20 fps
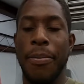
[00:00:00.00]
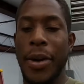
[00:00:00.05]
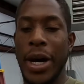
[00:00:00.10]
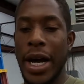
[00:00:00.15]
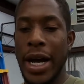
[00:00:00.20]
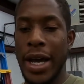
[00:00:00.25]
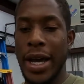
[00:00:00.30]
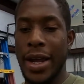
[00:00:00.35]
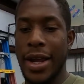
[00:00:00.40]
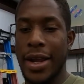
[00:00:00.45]

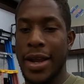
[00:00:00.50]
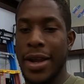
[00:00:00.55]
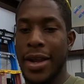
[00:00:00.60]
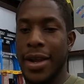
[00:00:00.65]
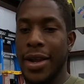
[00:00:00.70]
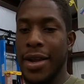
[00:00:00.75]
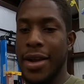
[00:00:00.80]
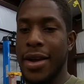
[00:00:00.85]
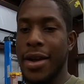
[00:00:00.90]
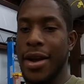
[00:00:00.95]
but
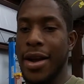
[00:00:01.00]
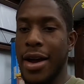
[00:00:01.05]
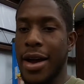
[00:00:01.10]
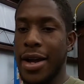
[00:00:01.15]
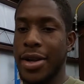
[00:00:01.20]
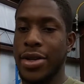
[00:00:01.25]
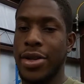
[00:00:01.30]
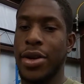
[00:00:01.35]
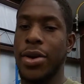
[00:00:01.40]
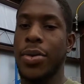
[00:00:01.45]

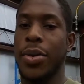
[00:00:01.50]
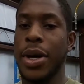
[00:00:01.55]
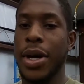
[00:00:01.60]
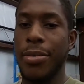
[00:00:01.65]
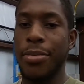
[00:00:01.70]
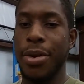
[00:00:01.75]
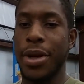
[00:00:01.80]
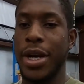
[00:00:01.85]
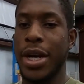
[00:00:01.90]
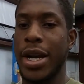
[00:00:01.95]
I don't
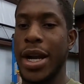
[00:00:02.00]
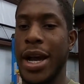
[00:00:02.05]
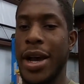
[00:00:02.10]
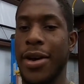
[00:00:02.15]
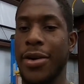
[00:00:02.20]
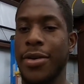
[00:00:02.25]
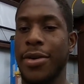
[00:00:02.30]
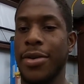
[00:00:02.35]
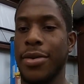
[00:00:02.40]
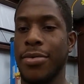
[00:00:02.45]
want to put it
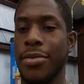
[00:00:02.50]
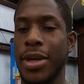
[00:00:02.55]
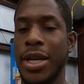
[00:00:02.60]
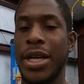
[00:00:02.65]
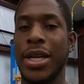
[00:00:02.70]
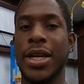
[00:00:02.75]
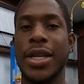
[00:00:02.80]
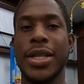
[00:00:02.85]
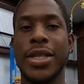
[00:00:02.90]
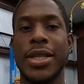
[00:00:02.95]
out
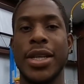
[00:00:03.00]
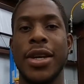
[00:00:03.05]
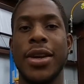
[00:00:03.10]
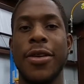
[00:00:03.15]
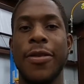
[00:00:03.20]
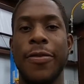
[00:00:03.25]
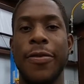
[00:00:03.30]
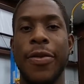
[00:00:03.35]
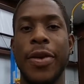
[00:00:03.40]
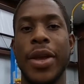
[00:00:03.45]
because I
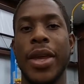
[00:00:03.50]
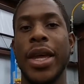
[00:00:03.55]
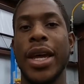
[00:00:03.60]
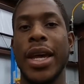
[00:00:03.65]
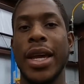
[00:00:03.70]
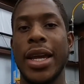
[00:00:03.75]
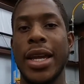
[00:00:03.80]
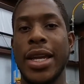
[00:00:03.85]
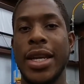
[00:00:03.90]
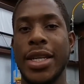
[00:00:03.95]
don't feel
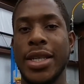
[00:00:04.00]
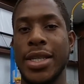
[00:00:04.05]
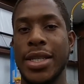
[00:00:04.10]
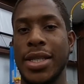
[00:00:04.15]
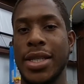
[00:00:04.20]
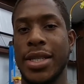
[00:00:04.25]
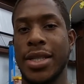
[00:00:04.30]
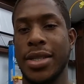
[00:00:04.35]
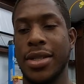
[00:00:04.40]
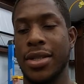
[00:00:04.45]
like it
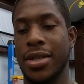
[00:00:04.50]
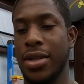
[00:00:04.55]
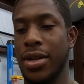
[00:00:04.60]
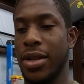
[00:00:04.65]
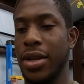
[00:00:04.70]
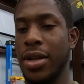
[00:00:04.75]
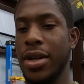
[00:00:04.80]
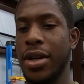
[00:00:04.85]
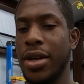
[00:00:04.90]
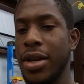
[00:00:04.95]
is
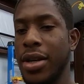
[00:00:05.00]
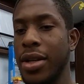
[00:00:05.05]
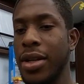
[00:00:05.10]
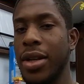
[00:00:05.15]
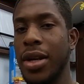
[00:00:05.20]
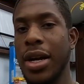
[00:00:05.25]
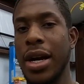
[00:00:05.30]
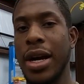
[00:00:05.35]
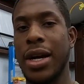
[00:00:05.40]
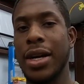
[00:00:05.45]

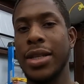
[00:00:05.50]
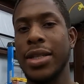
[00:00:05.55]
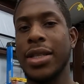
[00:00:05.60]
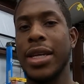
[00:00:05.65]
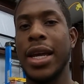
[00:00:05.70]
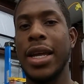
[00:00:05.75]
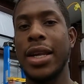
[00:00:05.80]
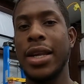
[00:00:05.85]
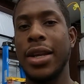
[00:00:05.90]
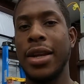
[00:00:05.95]
good
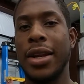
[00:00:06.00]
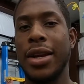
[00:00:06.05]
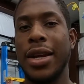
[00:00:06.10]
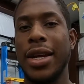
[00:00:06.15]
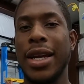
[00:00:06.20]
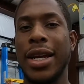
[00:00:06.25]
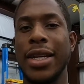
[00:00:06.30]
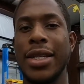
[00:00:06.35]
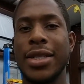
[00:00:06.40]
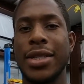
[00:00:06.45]
content, I
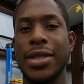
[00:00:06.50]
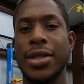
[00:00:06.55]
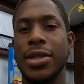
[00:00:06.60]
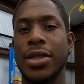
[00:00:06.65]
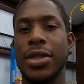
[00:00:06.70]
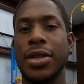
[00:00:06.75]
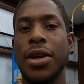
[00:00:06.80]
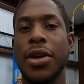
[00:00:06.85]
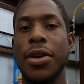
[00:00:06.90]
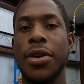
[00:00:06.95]
guess.
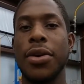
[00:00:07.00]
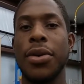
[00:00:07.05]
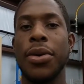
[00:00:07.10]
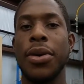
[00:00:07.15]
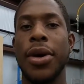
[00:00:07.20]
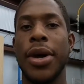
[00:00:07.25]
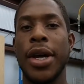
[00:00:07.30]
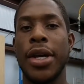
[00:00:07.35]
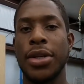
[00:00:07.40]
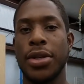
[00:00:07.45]
There's no
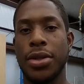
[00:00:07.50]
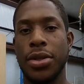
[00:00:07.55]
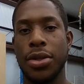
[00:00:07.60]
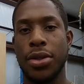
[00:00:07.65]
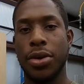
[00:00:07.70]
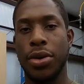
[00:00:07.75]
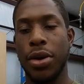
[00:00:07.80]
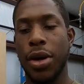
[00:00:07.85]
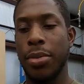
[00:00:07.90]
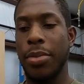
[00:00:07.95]

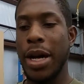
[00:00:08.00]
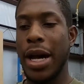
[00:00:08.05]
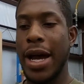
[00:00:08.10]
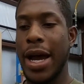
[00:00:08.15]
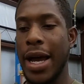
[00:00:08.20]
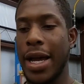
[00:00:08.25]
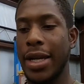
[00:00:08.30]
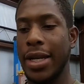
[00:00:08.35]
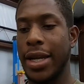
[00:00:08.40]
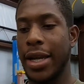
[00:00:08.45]
story
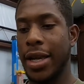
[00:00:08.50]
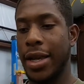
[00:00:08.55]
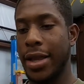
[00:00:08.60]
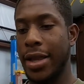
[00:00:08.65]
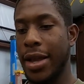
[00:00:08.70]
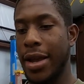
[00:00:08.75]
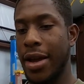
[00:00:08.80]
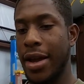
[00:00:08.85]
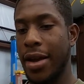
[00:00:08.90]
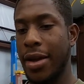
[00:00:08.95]
behind it.
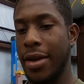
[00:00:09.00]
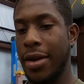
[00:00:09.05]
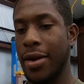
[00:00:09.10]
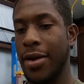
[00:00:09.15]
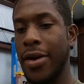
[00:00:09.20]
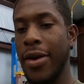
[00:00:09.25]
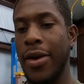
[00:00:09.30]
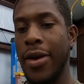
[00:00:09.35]
Like,